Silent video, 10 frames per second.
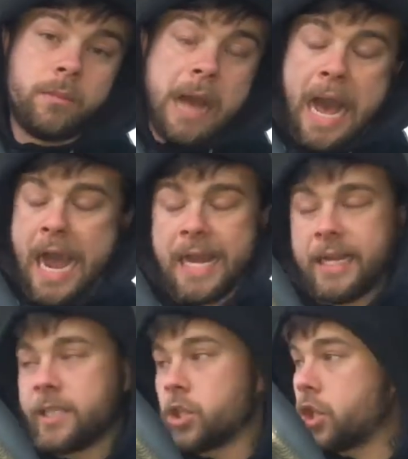But I
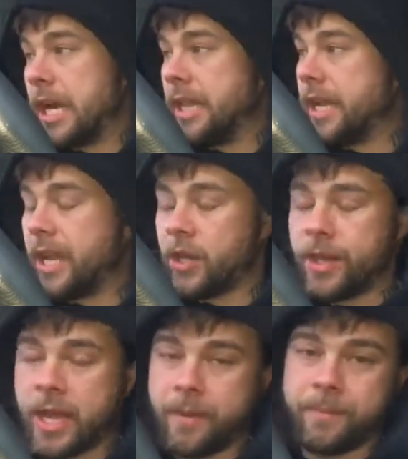ain't here to shine light
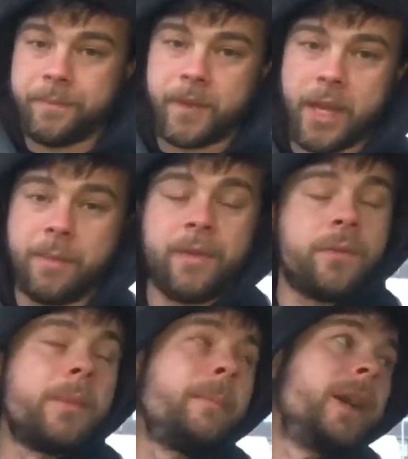on that. I'm here
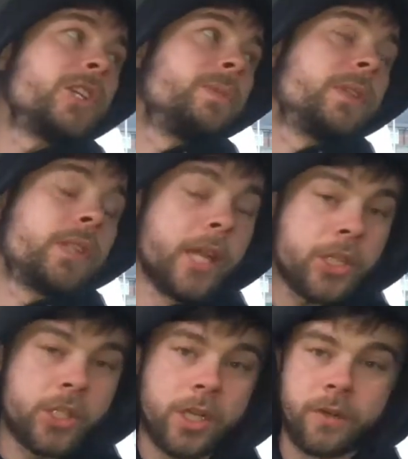for my match
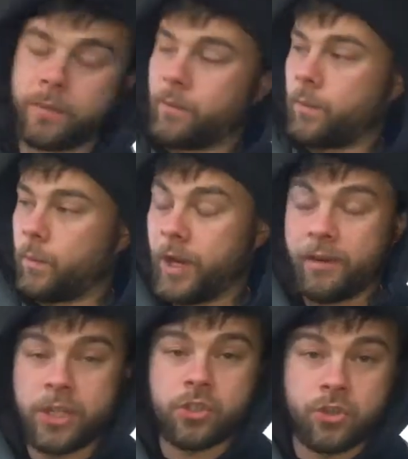prediction.
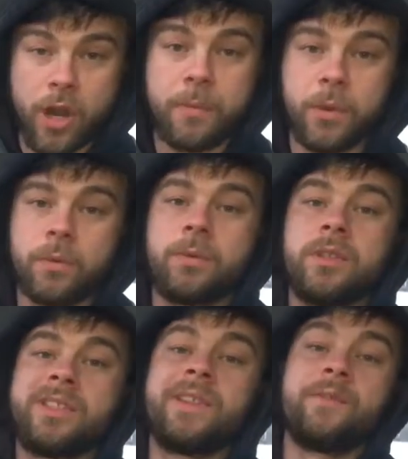We're in trouble,
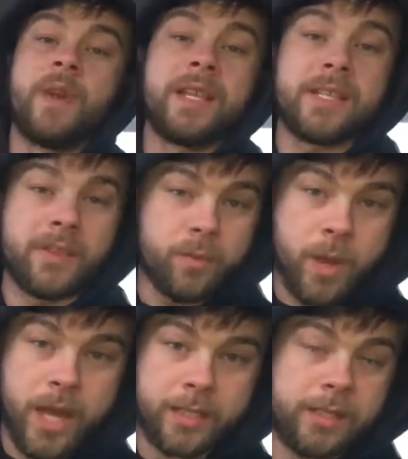
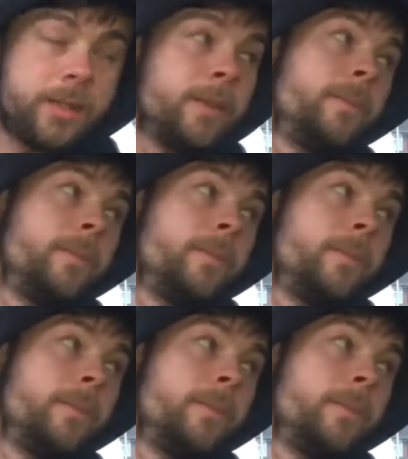defensive-wise.